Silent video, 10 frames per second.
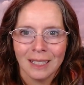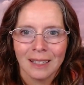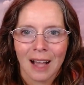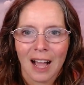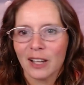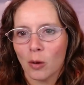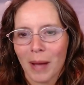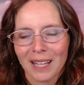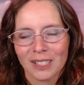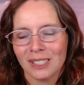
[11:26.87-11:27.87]
I go
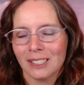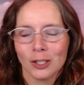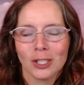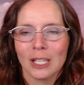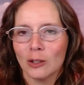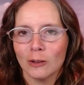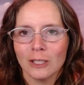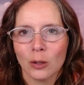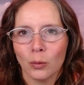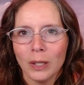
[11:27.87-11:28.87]
back to, is it skill or
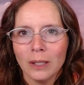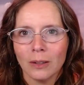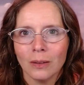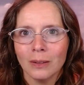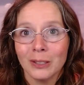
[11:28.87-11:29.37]
is it will?